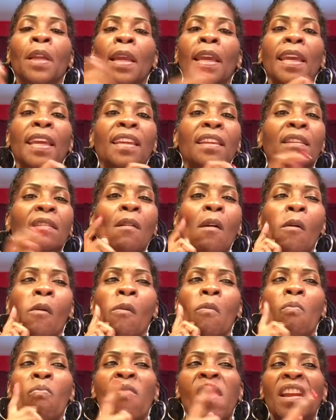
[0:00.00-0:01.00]
is
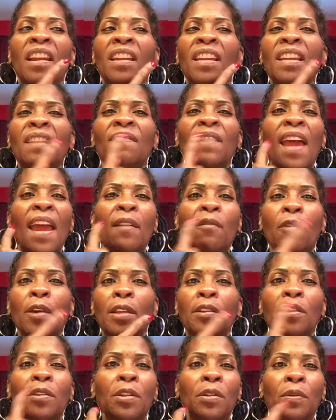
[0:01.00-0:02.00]
they leave like
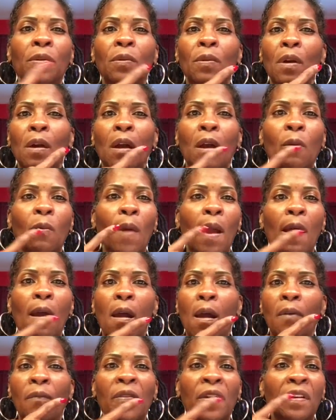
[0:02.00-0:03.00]
residue around
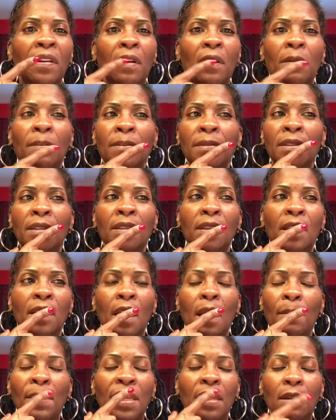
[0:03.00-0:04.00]
on the gums.
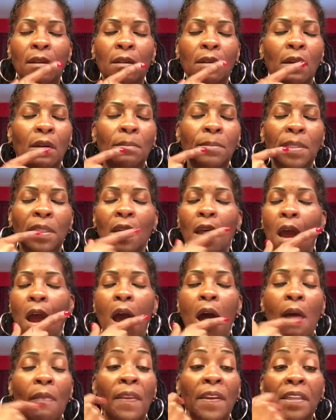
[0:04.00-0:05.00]
I mean, on the gums,
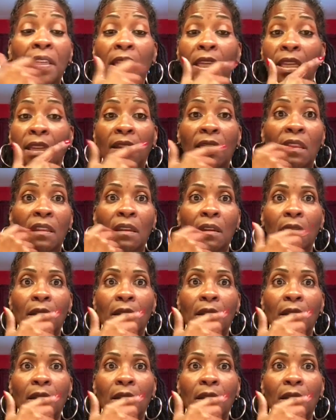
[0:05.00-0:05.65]
on the teeth,